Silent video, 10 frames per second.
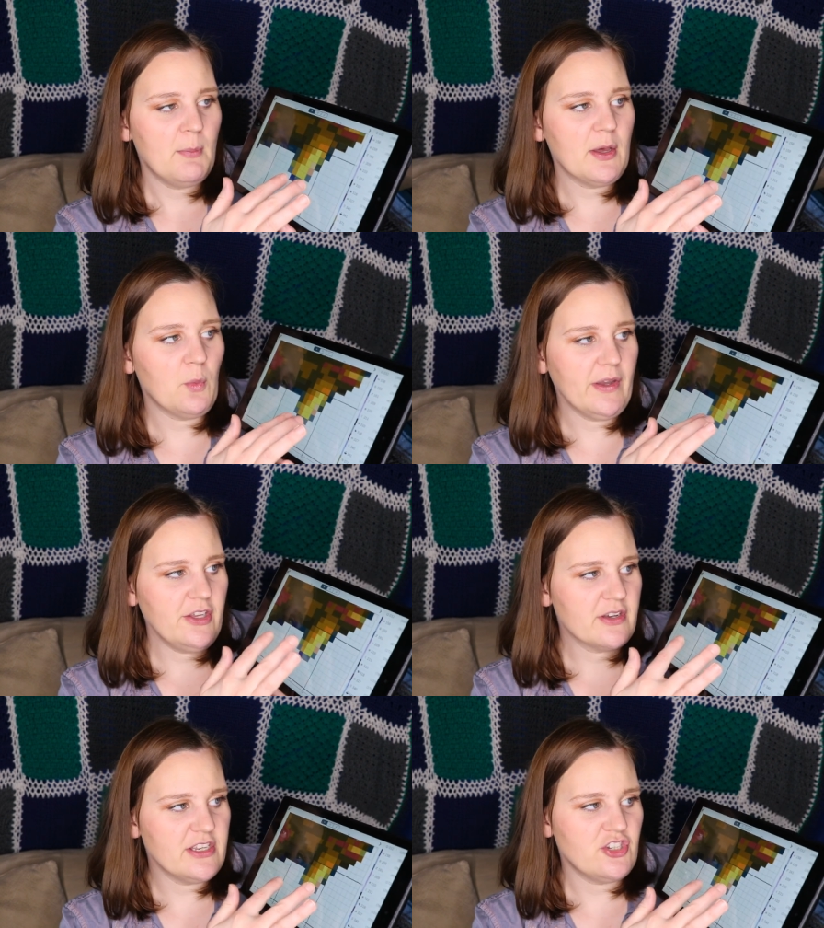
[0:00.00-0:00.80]
But what
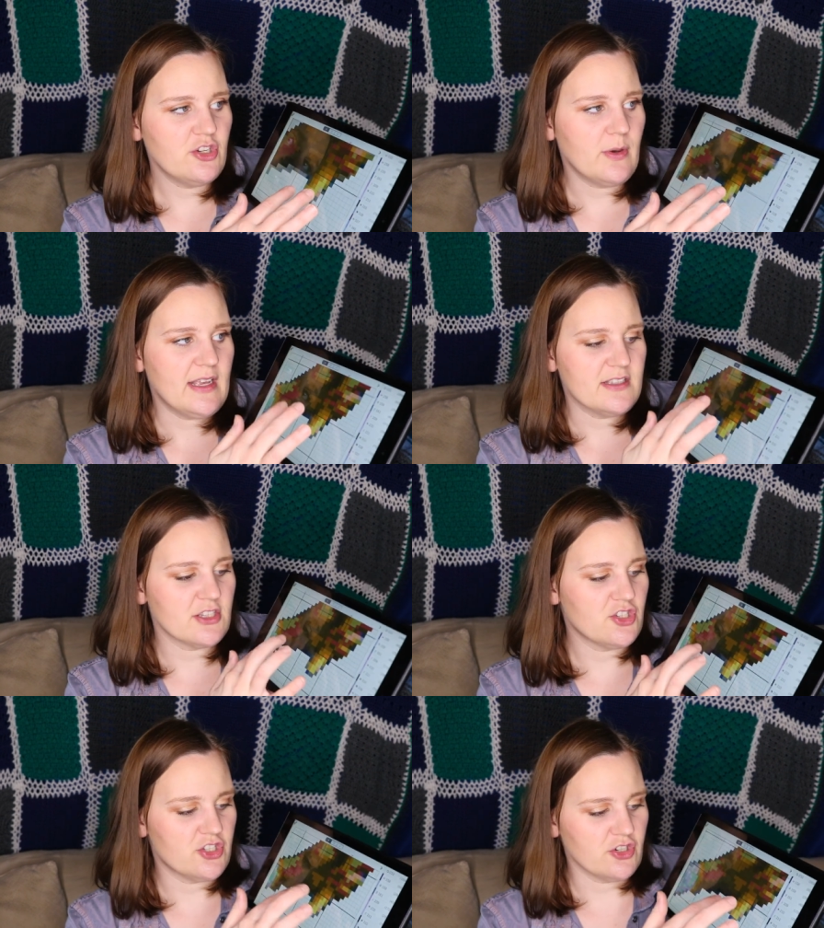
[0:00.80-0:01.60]
you can do is
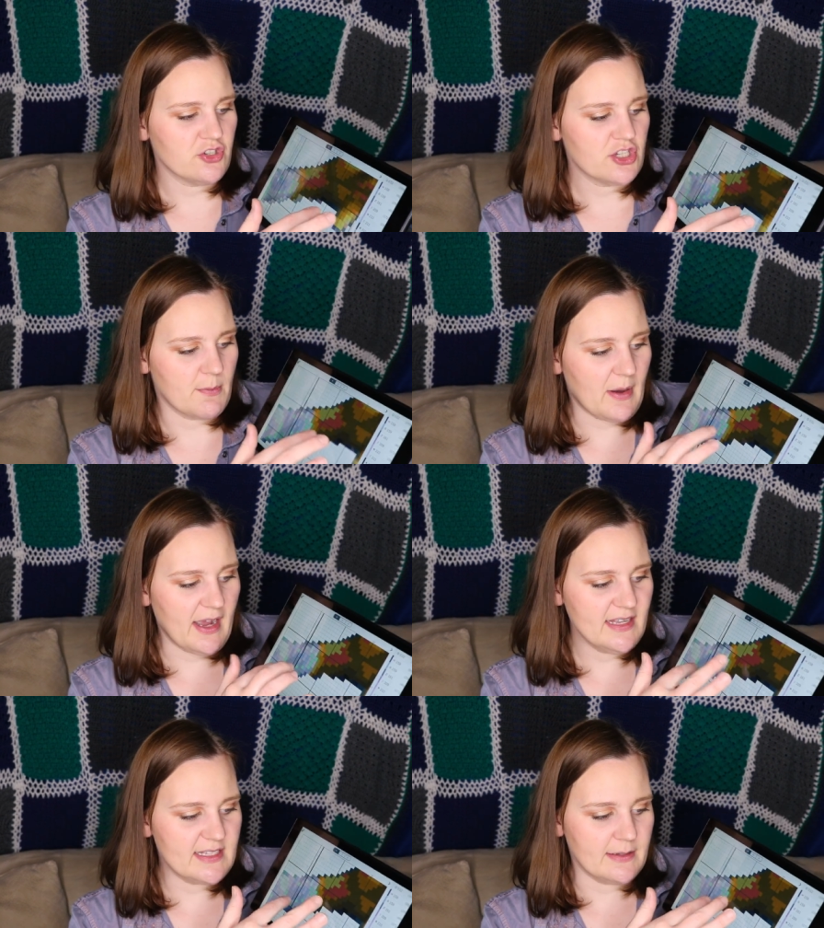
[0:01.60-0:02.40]
search
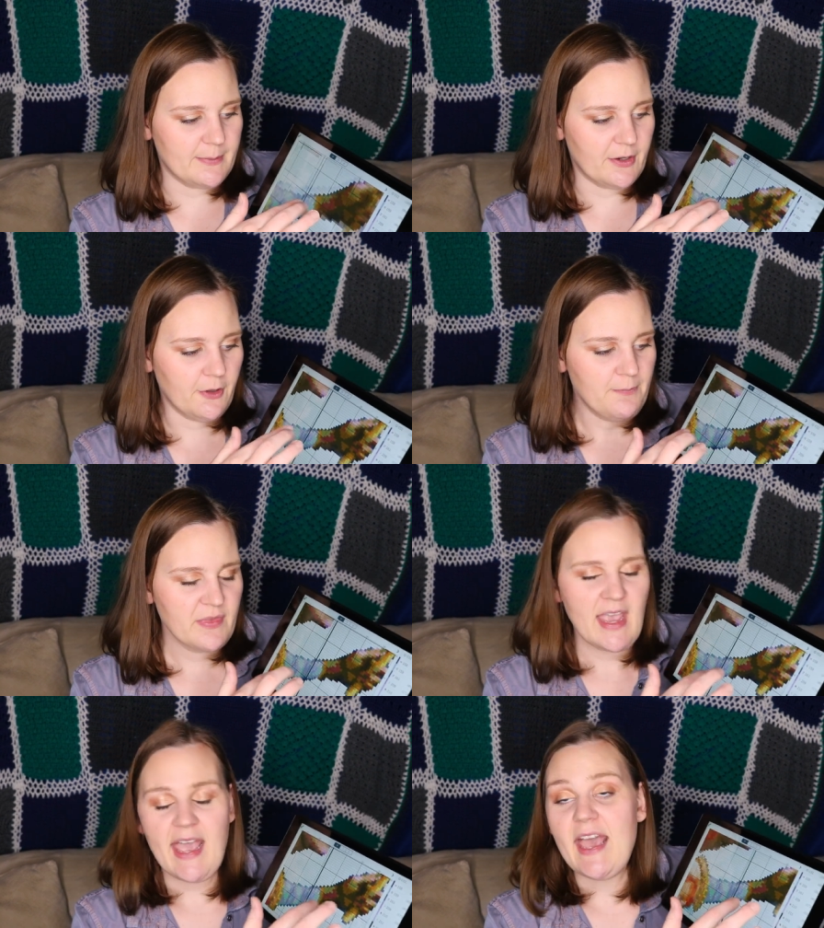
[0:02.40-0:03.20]
by symbol
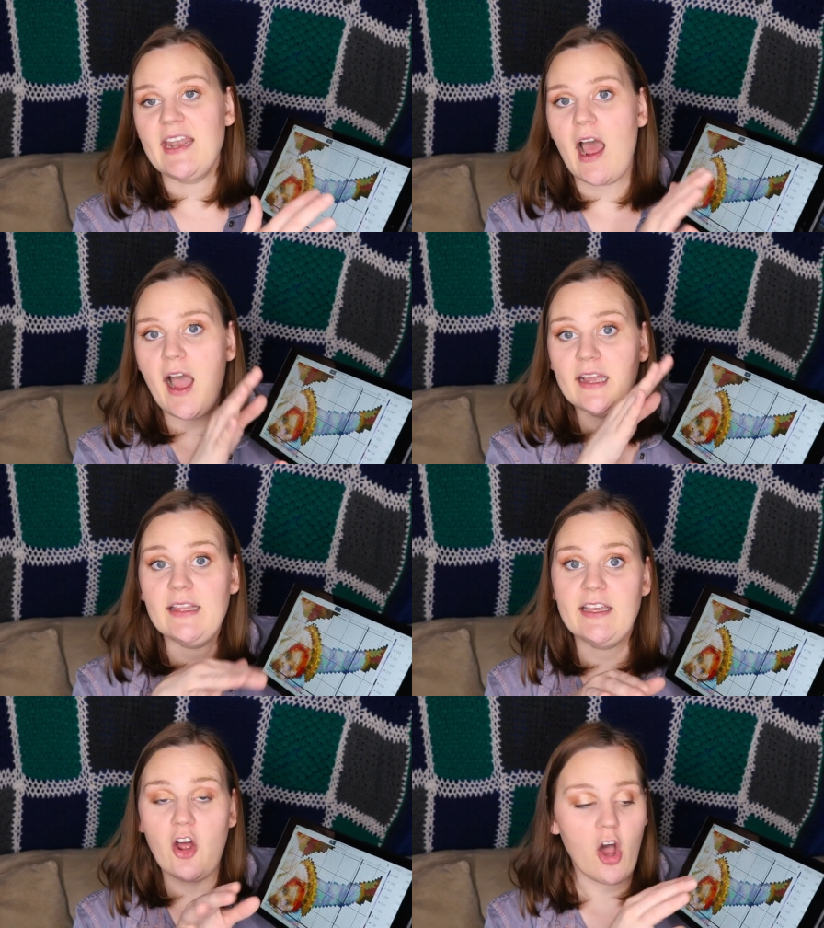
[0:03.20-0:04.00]
and
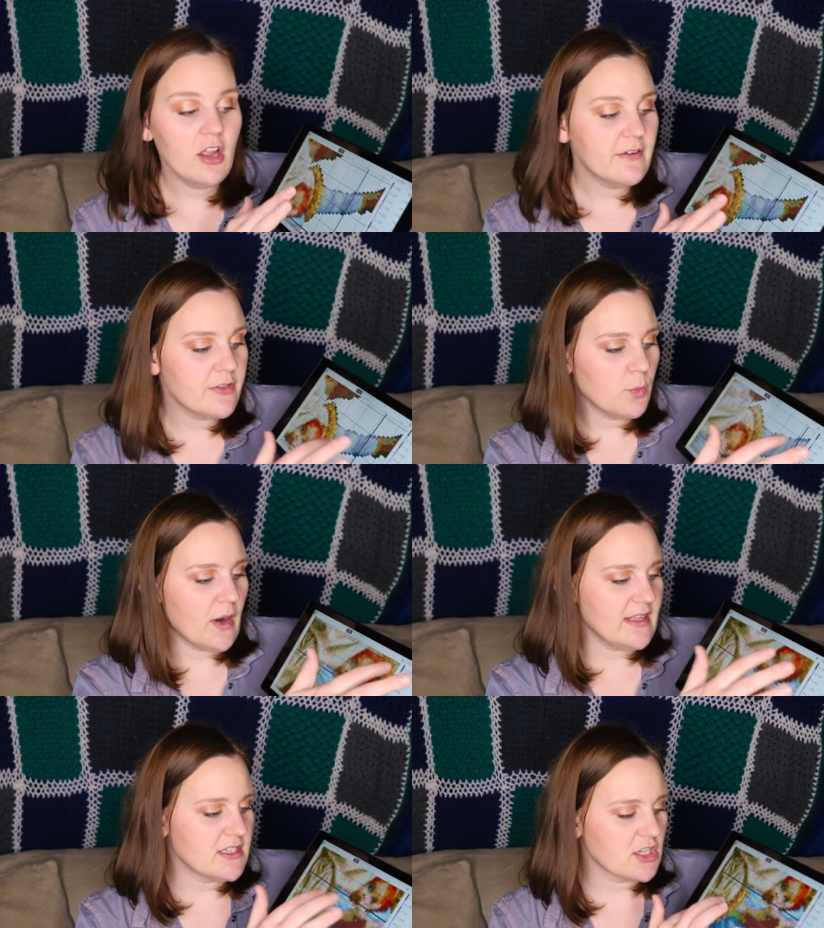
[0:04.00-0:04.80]
highlight all of the
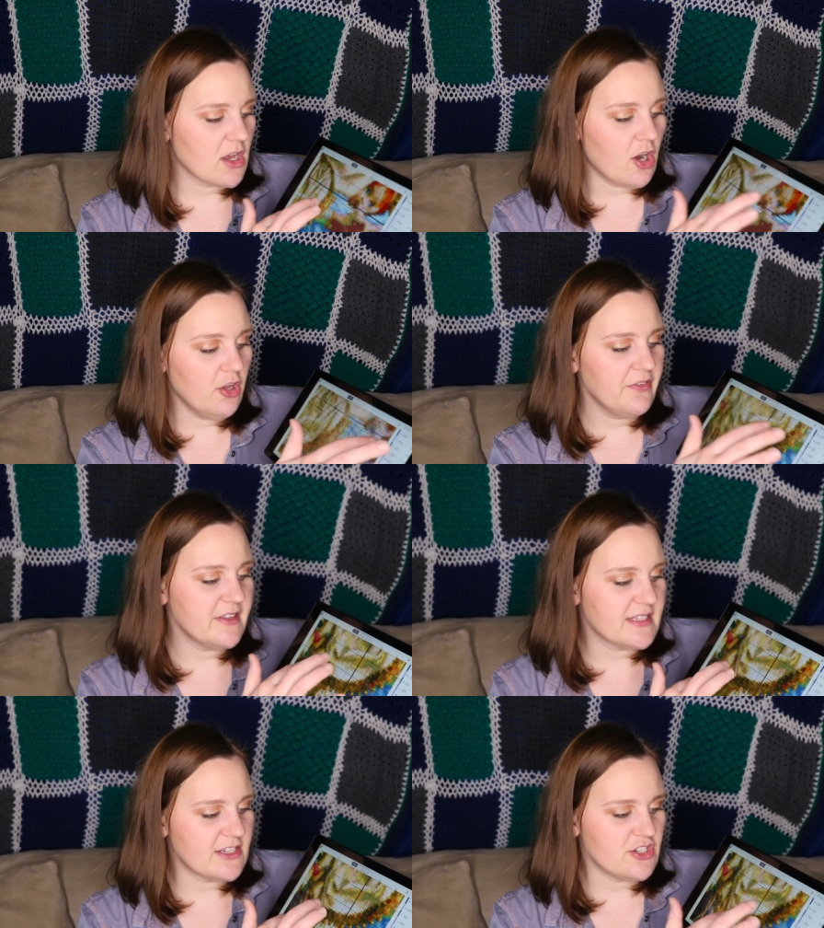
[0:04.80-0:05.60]
ones, all of
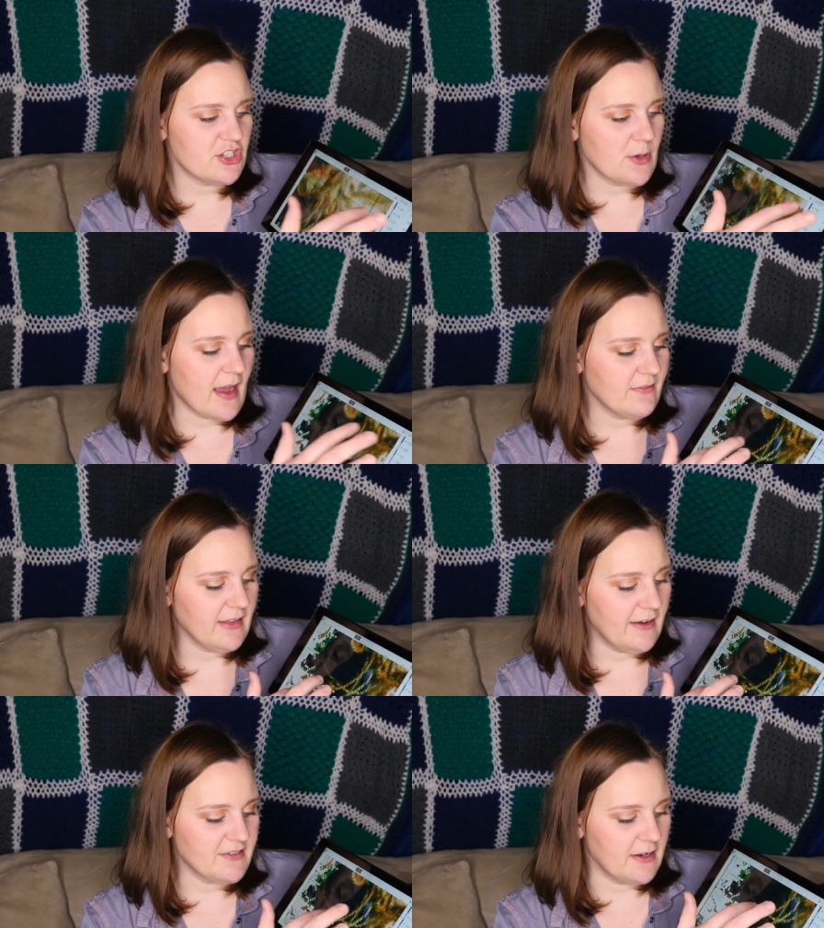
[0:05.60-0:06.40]
the stitches you have
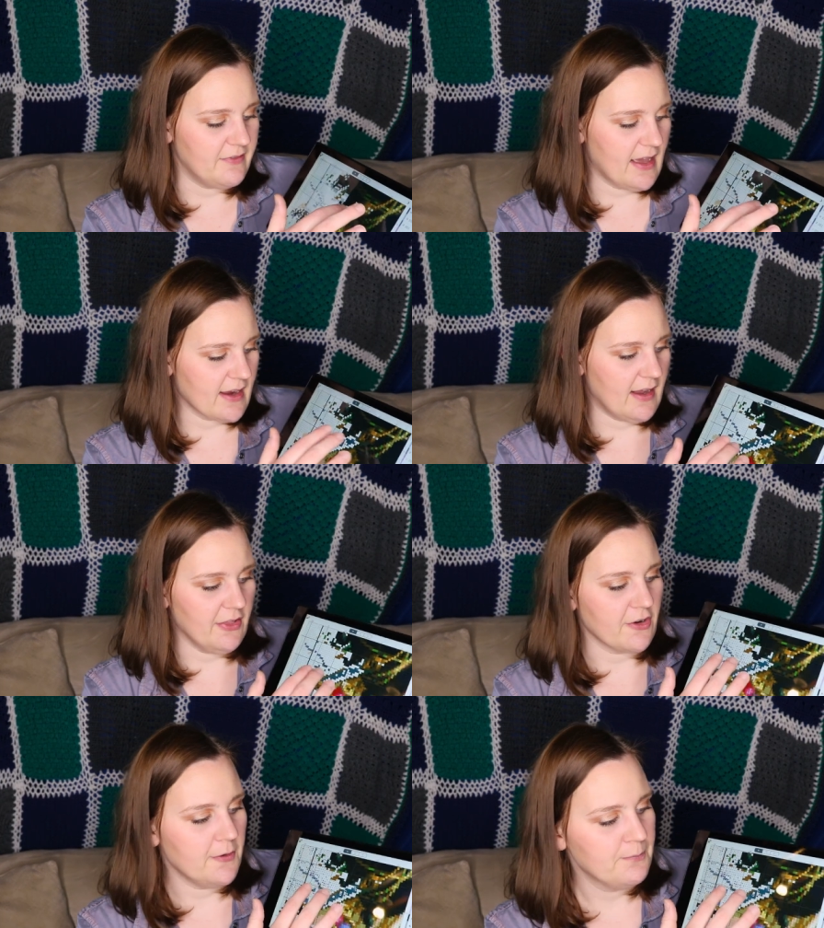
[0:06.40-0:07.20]
left of that
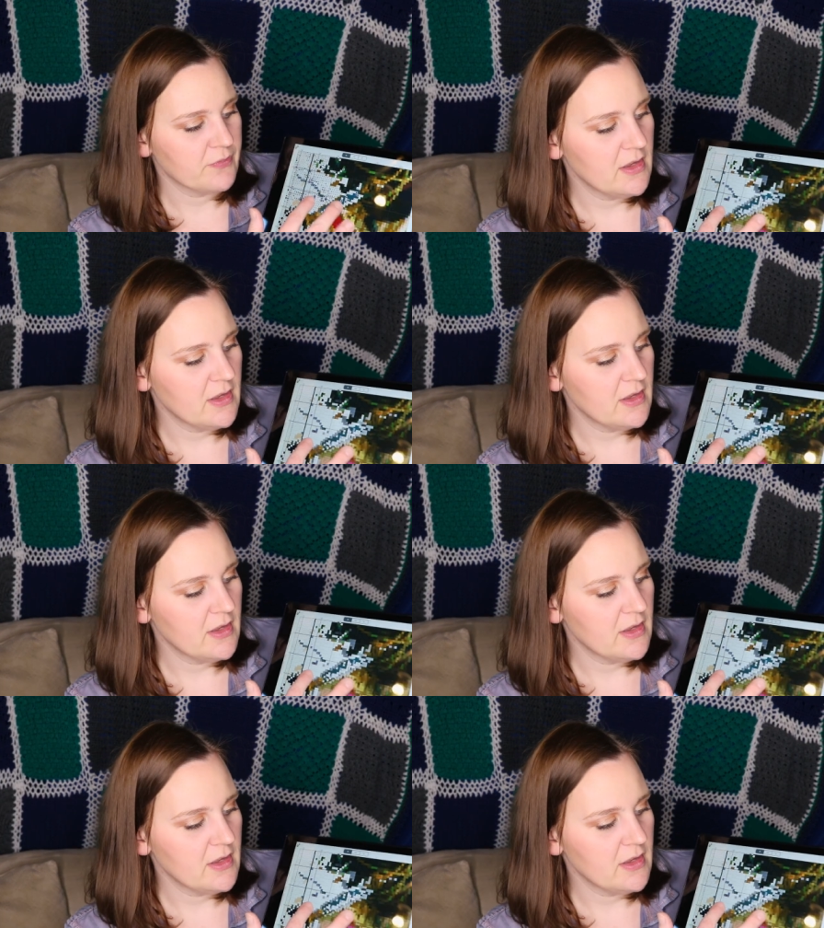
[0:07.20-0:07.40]
color.